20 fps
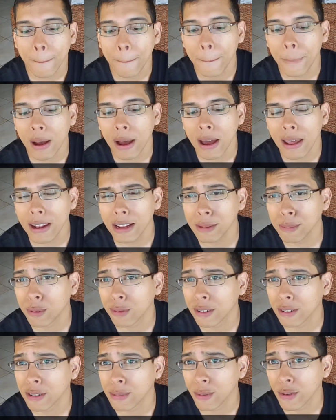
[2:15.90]
But let's move
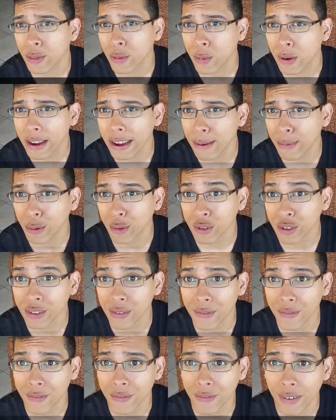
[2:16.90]
on to number three, which is The
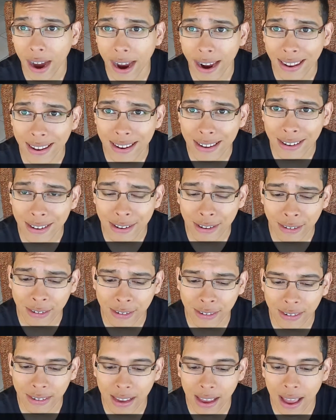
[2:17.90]

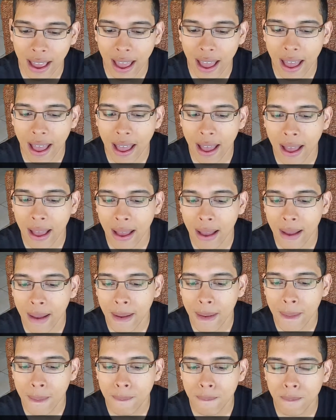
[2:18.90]
Violence.
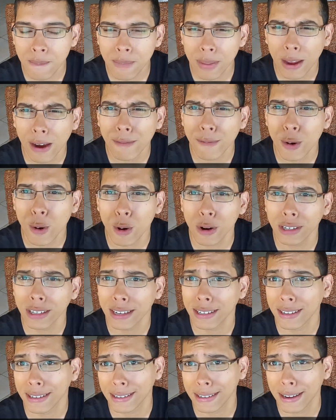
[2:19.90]
Of course,
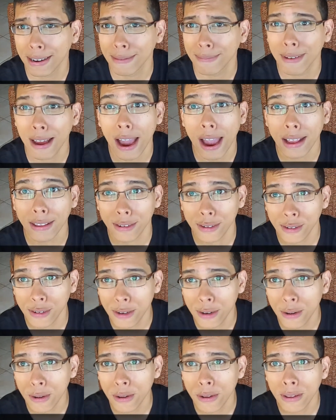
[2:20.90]
as I said, it's a
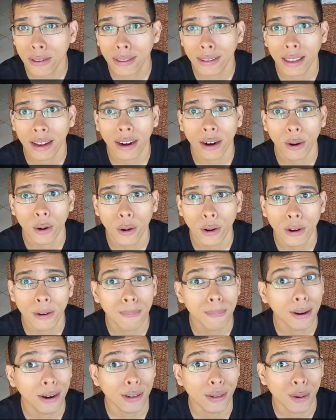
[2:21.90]
single that I heard,
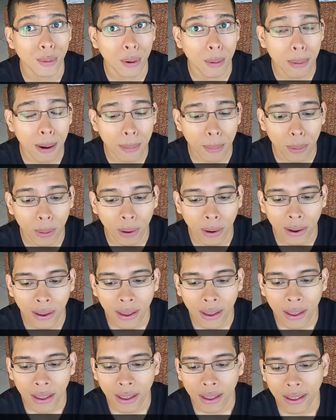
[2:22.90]
but I don't remember.
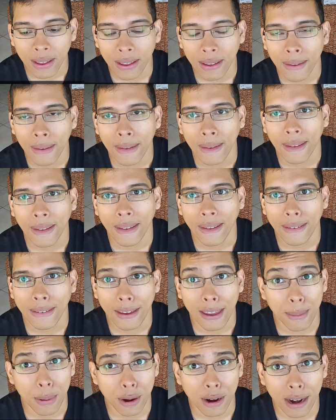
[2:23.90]

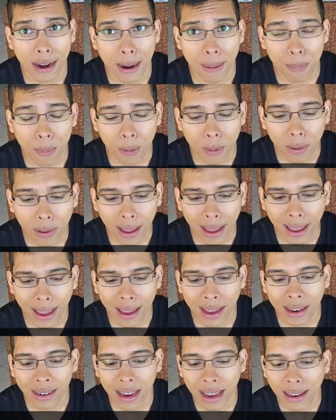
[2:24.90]
It came out in April,
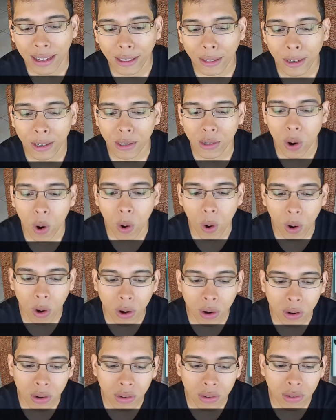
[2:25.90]
and I like the
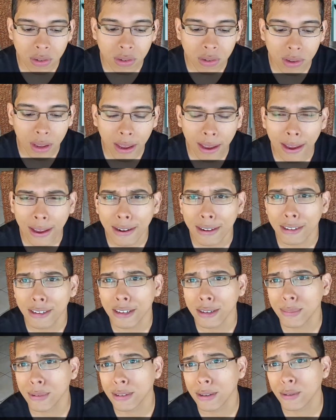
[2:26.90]
guitars, and
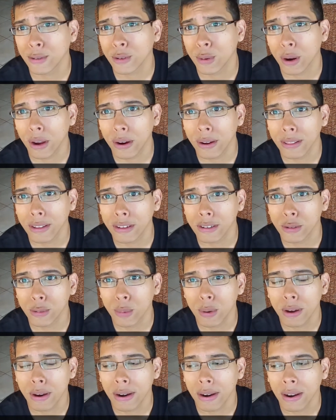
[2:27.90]
Tim sounds great on this
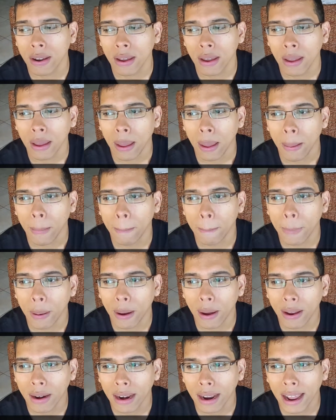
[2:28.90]
one.
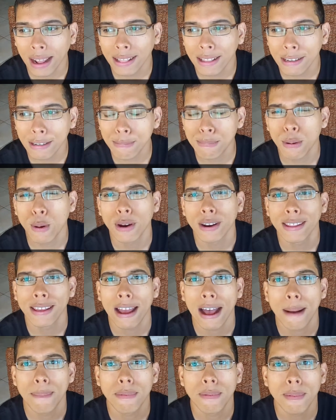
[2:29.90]
But at this point in
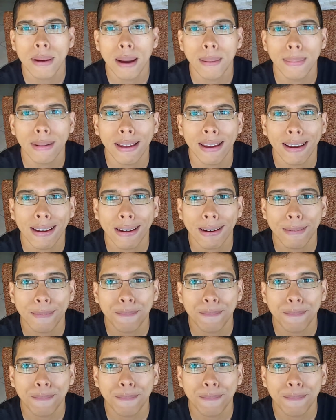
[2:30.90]
the album, I'm like,